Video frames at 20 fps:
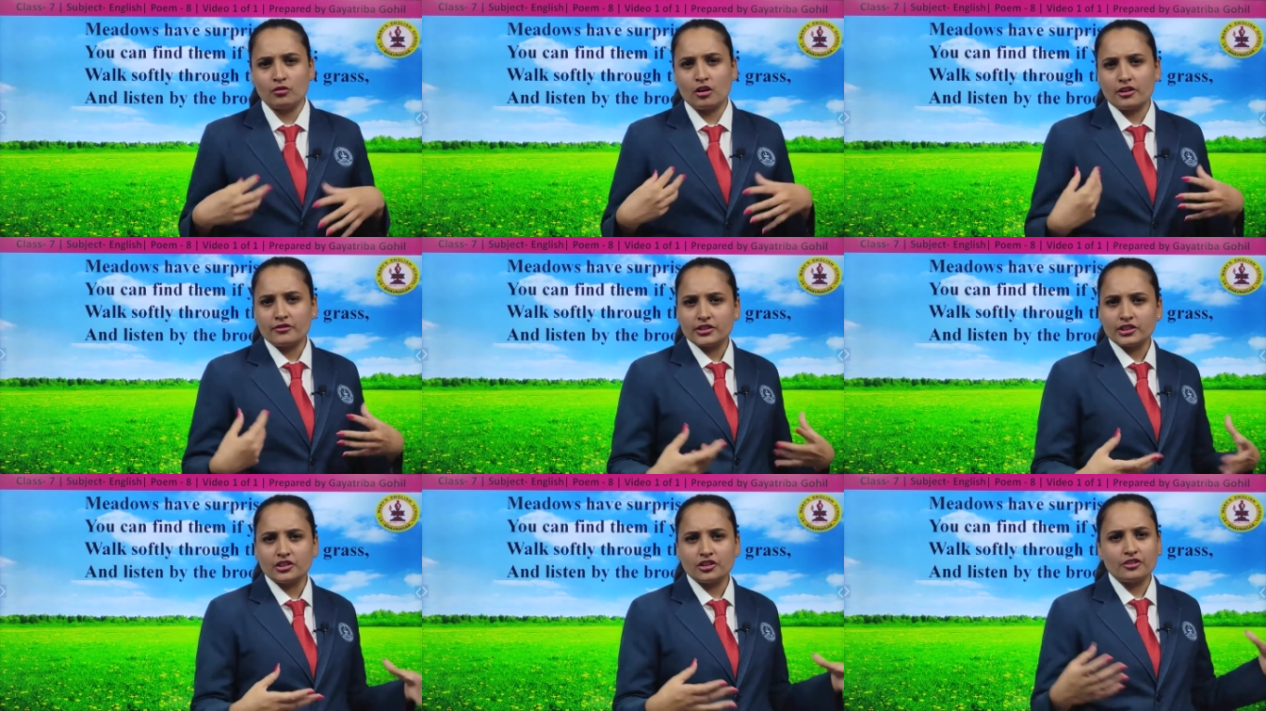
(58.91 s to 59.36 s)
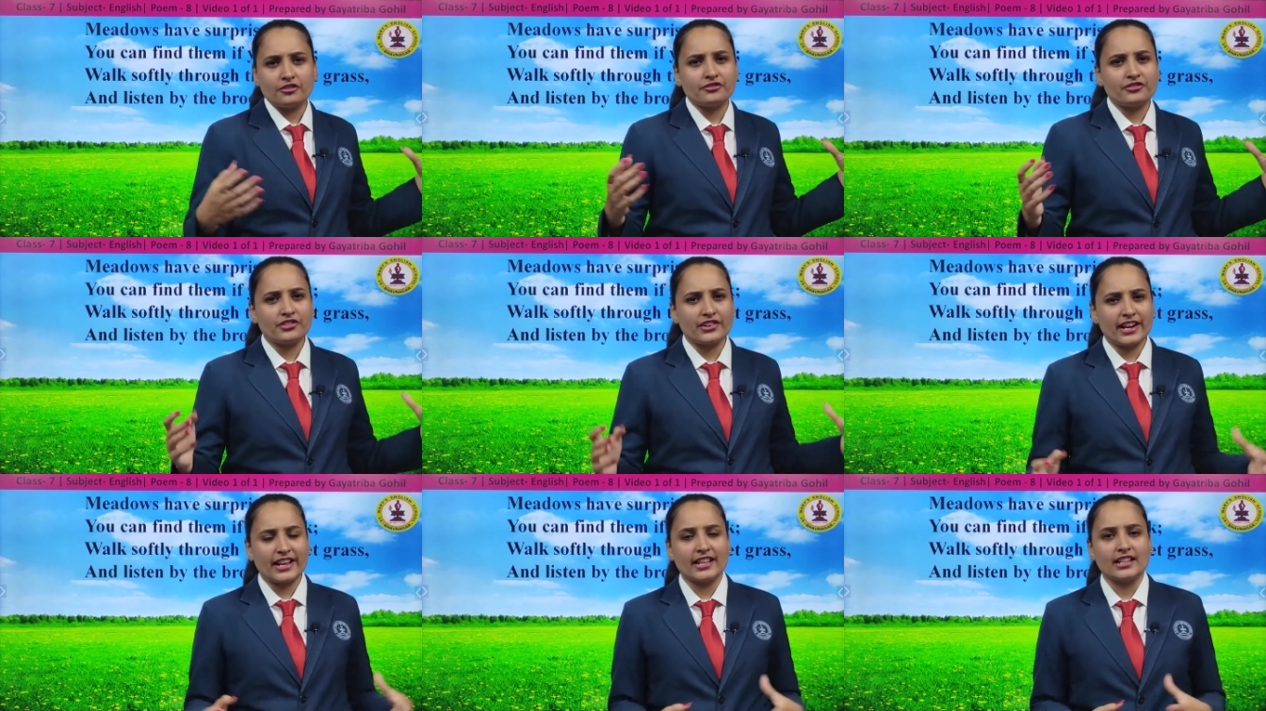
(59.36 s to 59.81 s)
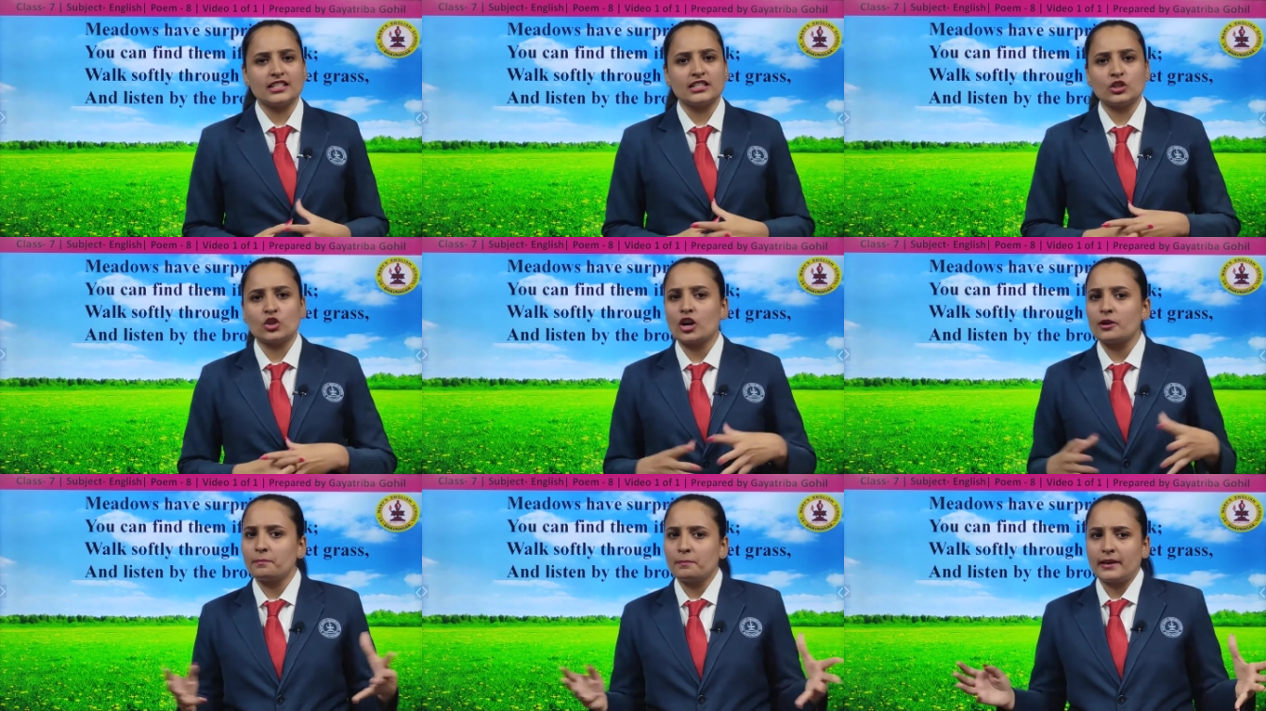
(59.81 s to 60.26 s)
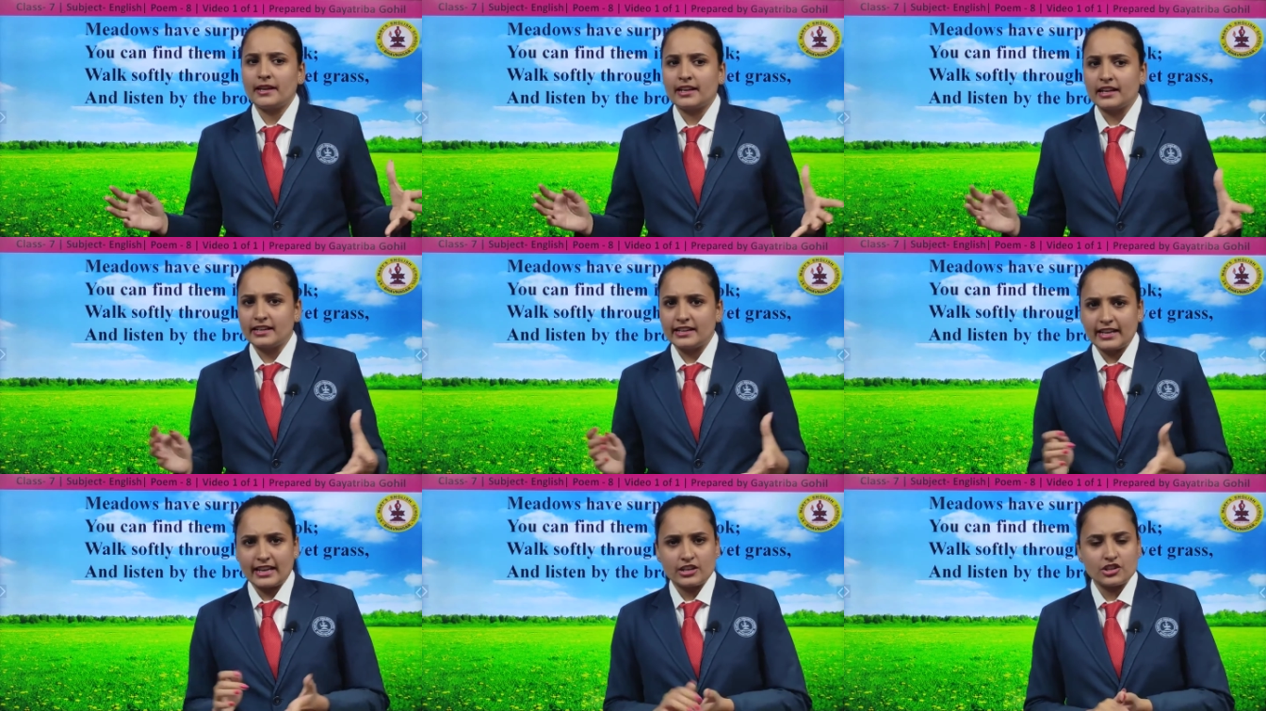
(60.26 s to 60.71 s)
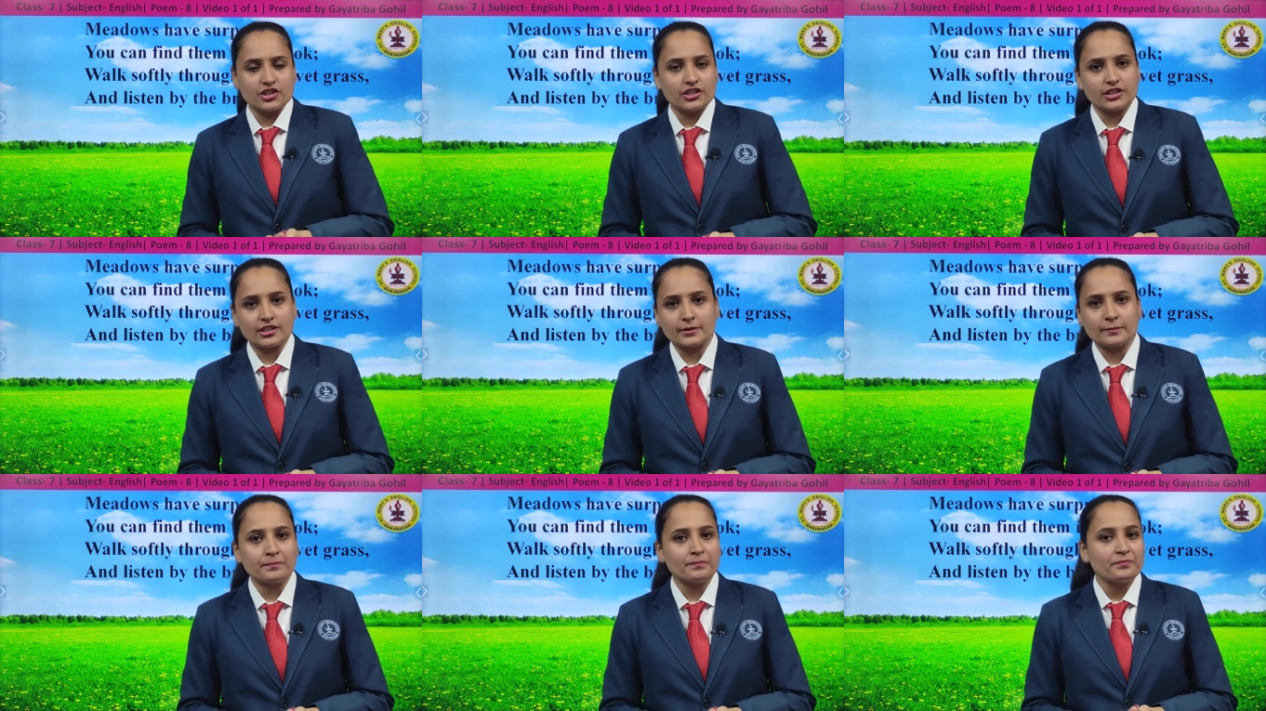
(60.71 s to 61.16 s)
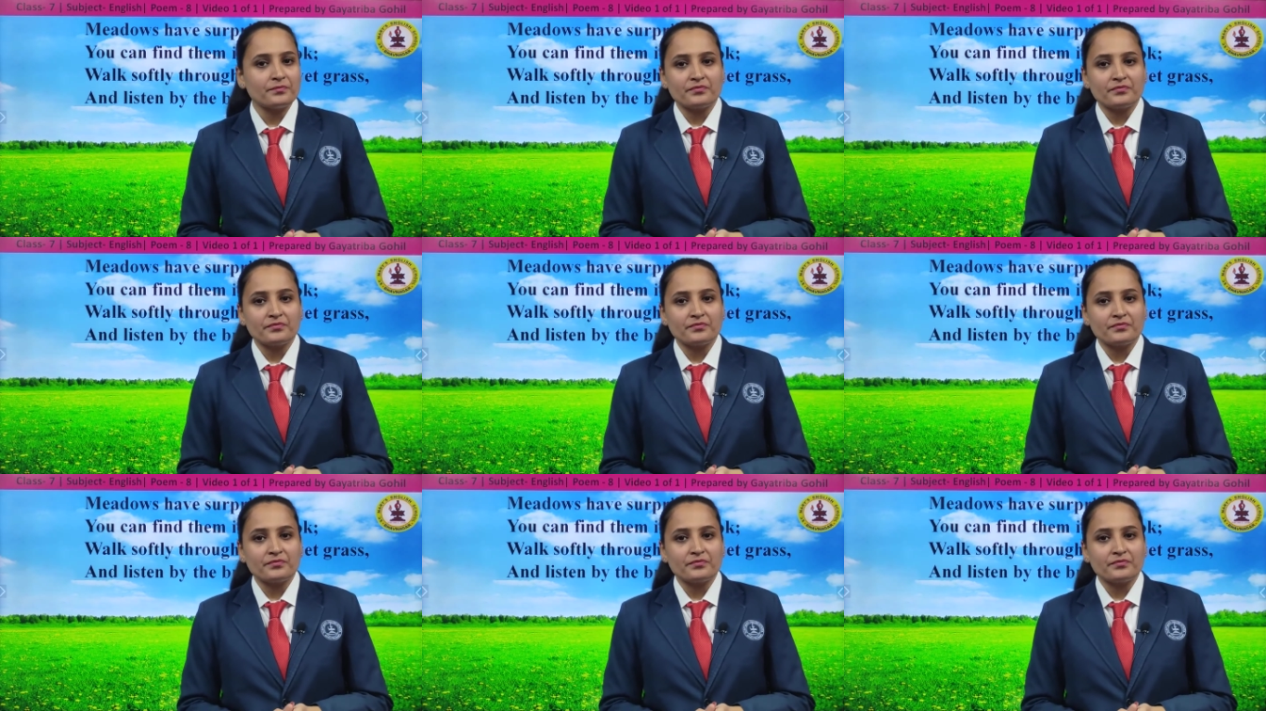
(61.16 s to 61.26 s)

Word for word: or with your friends not paying attention,